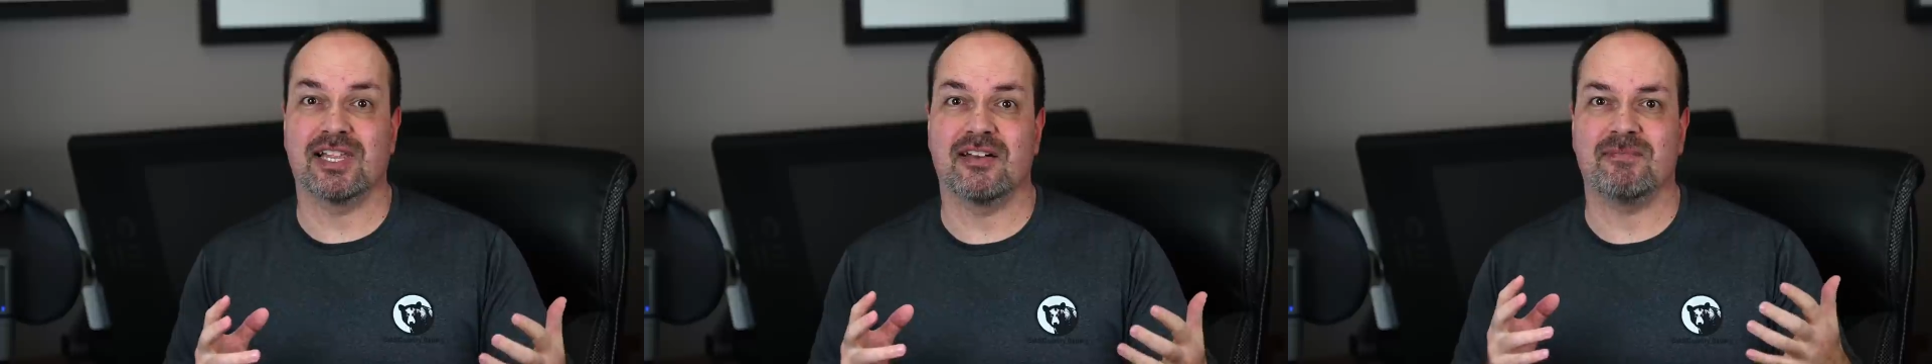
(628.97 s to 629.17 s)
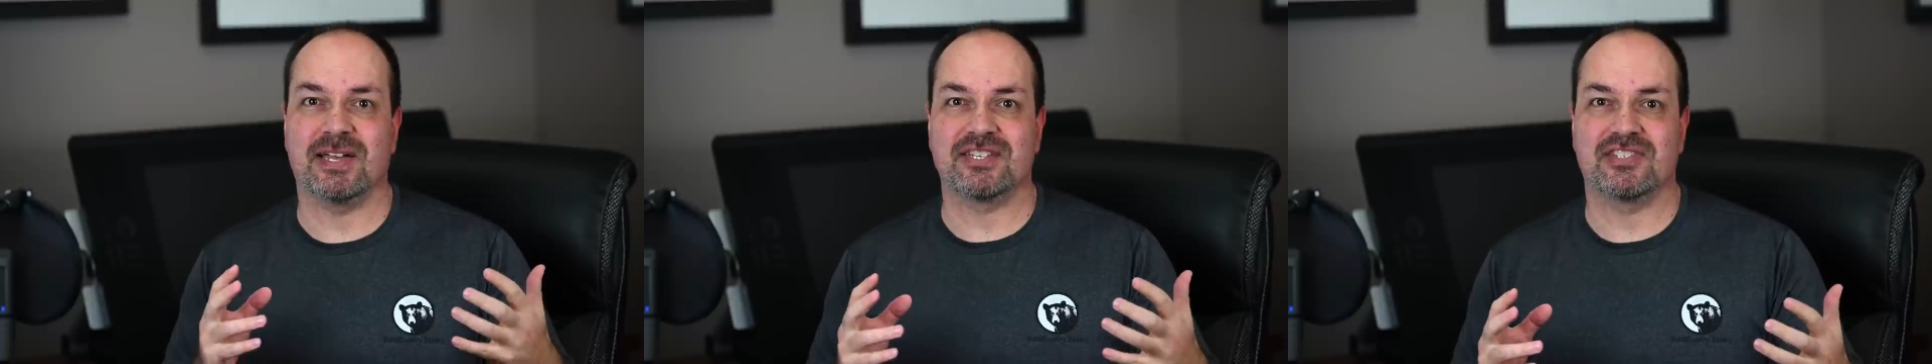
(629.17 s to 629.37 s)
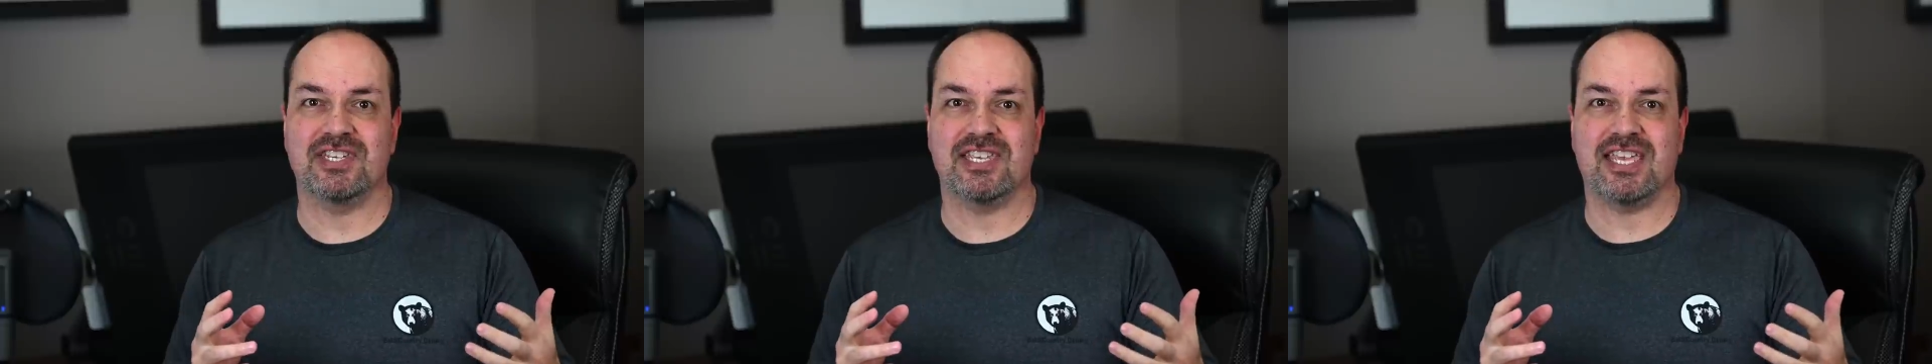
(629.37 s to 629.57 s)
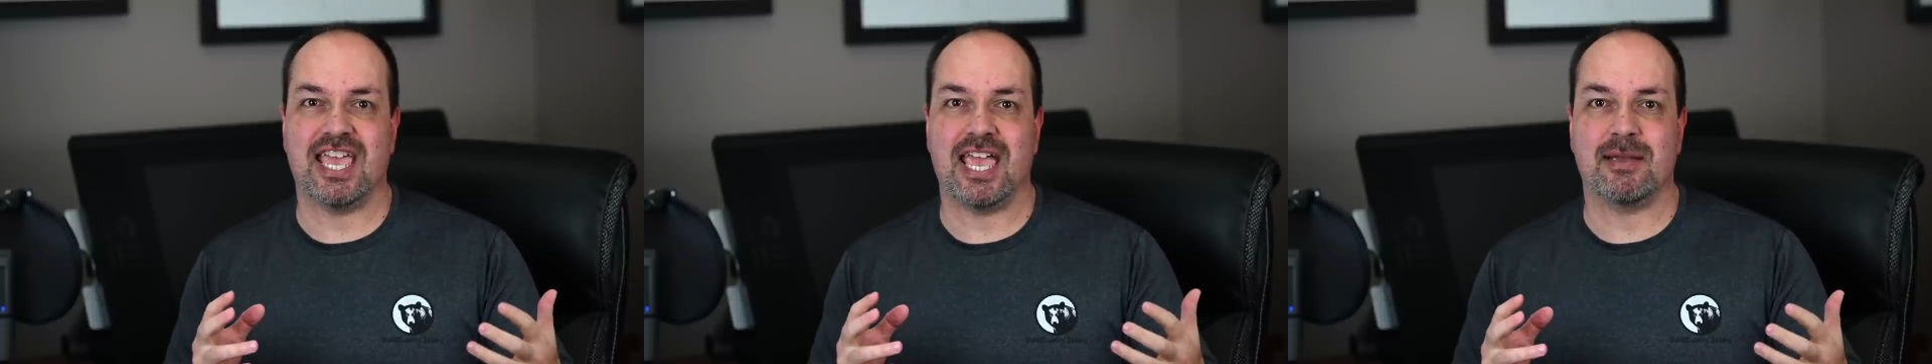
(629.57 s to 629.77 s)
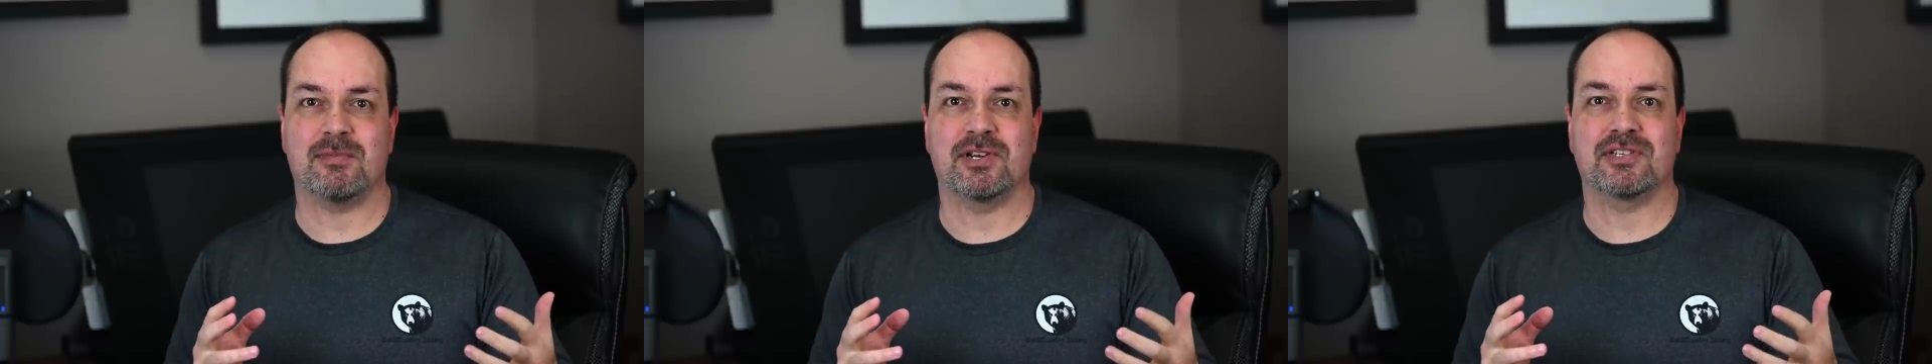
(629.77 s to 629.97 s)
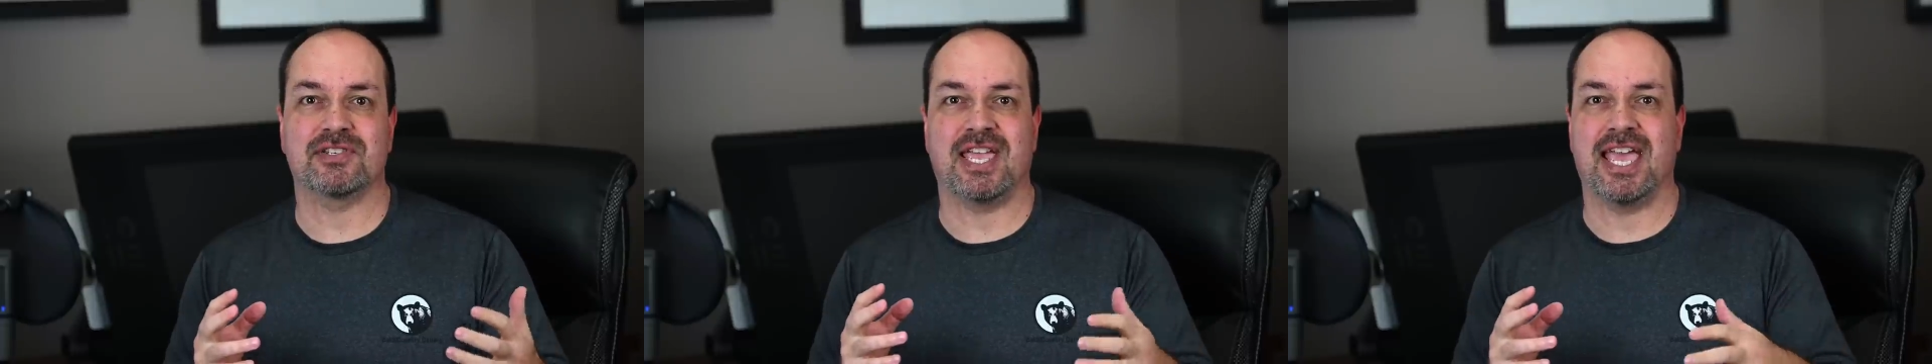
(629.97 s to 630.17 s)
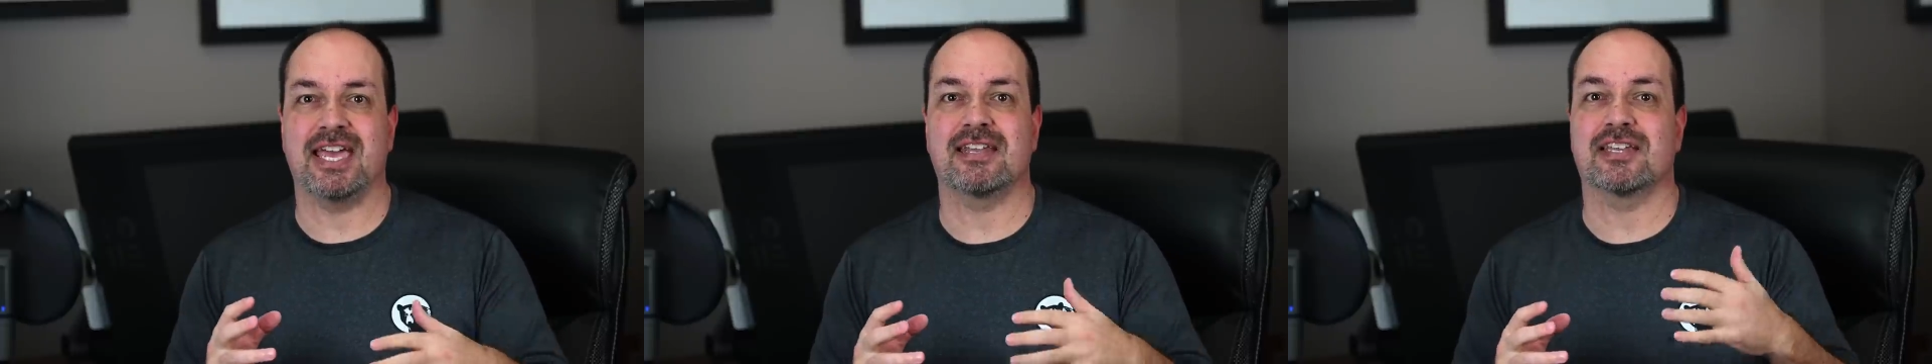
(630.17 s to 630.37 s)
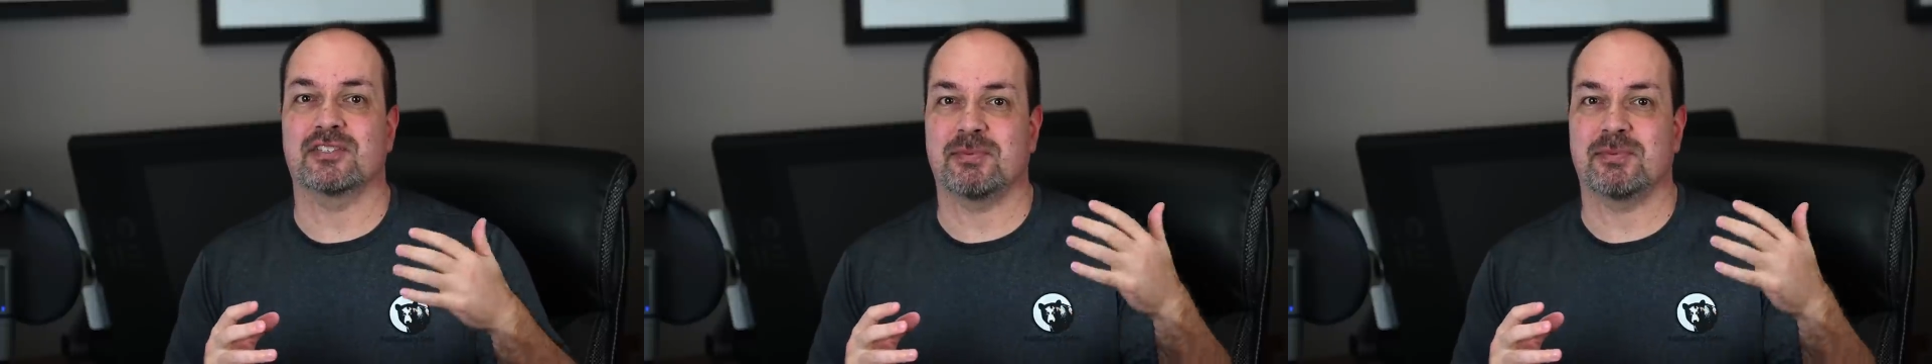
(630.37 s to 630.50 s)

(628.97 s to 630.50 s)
love my Z cameras and